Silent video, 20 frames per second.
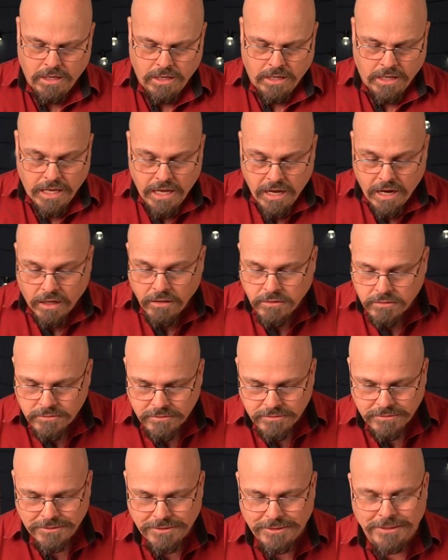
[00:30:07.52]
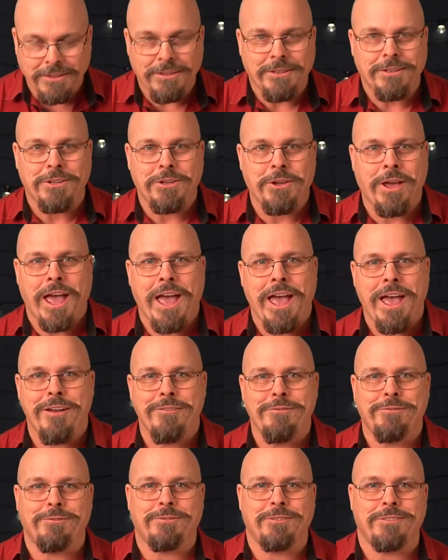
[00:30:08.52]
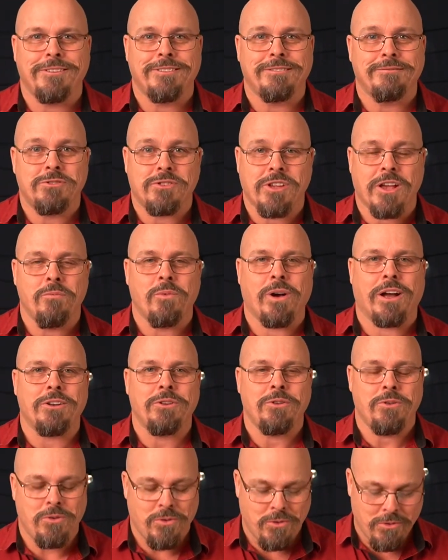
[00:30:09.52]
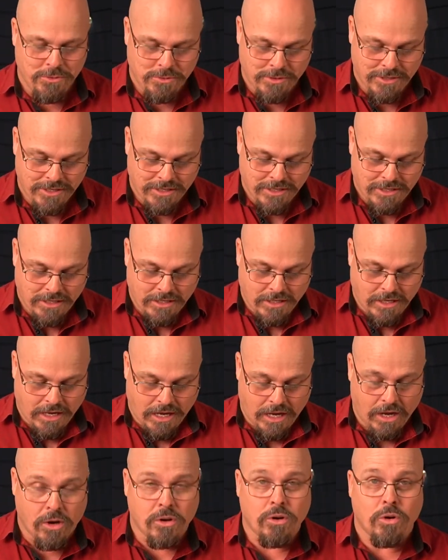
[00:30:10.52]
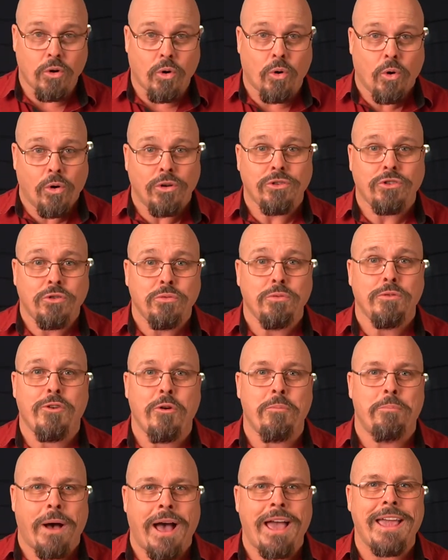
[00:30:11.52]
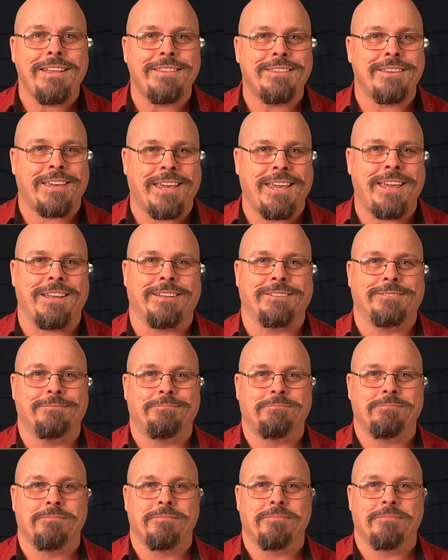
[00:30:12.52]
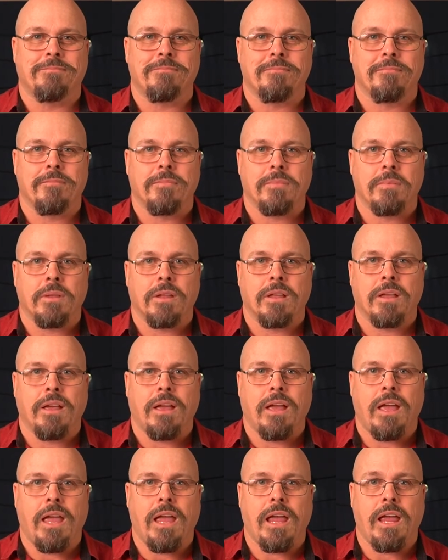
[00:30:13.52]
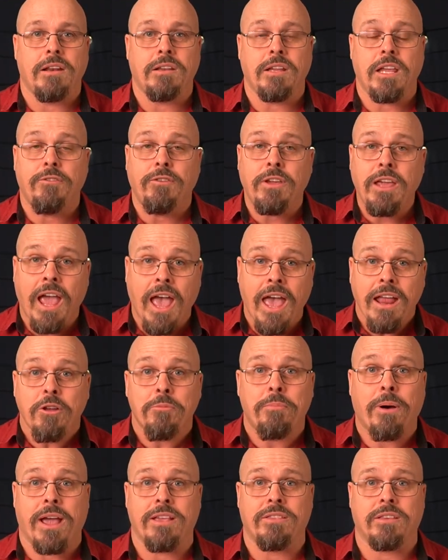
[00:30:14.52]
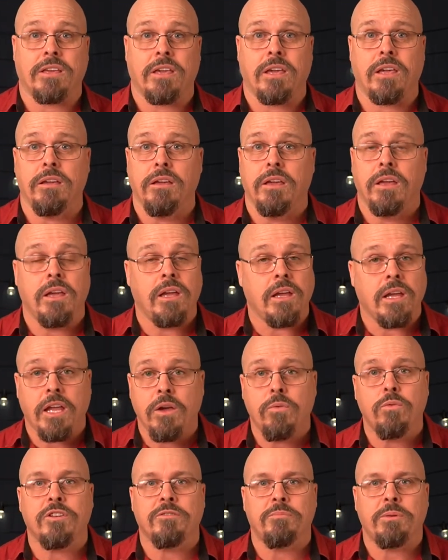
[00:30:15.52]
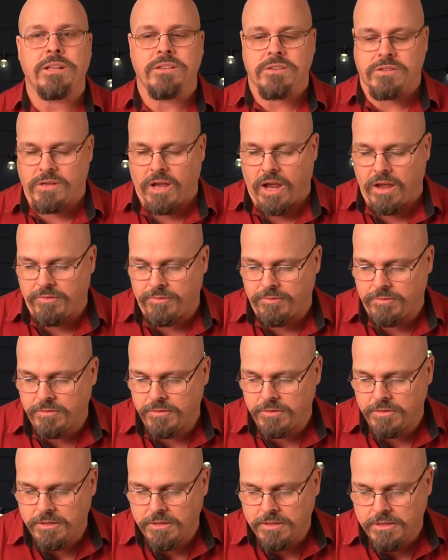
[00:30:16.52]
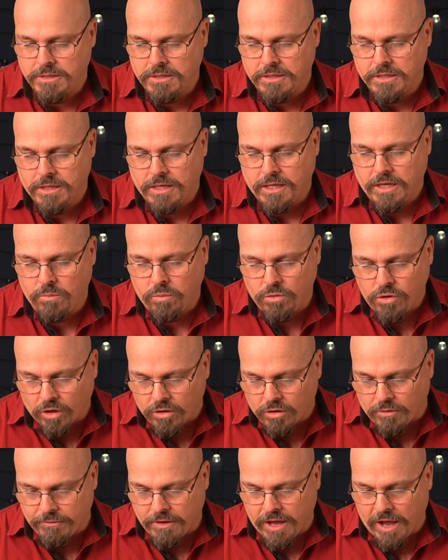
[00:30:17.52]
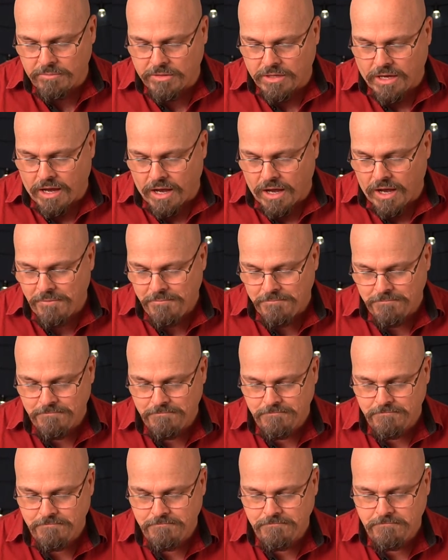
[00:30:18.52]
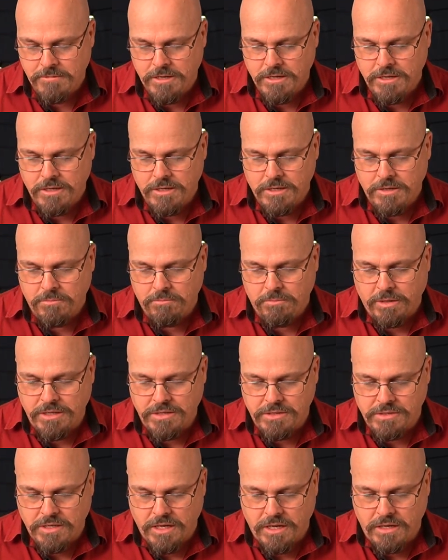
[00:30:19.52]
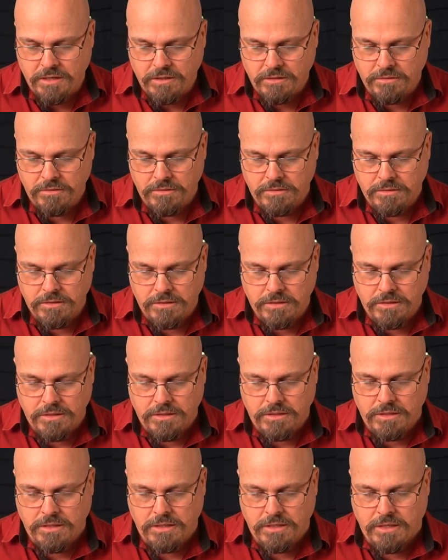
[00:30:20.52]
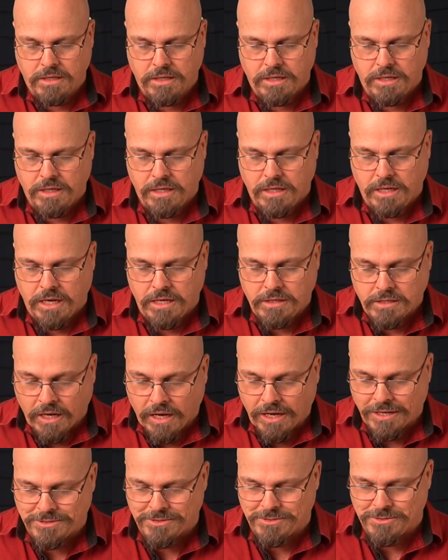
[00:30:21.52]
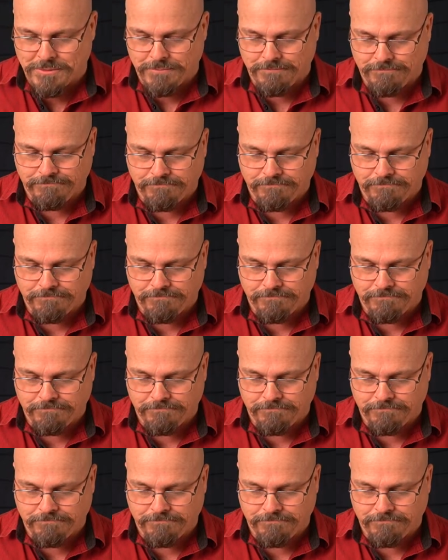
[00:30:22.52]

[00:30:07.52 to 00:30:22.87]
Here you have someone who ought to have obeyed the king. And if he had obeyed the king, he would have been safe. He would not have come to harm, but instead he does.